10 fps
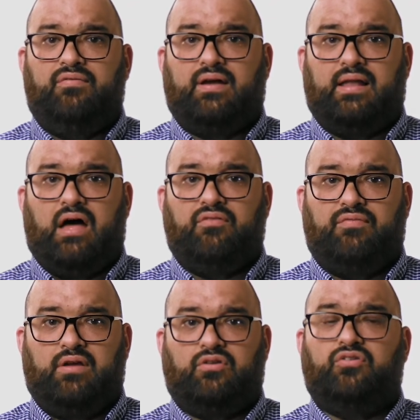of the cloud
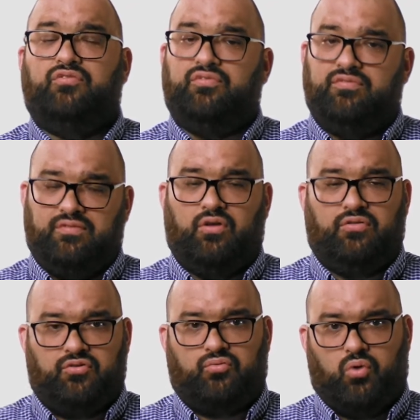vendor to fulfill
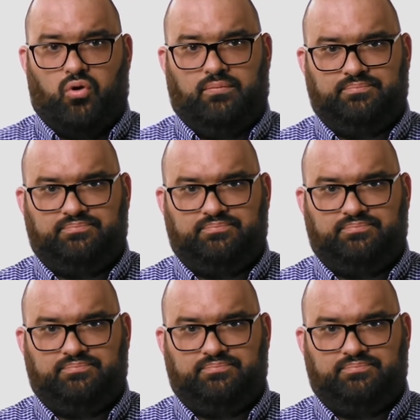this role.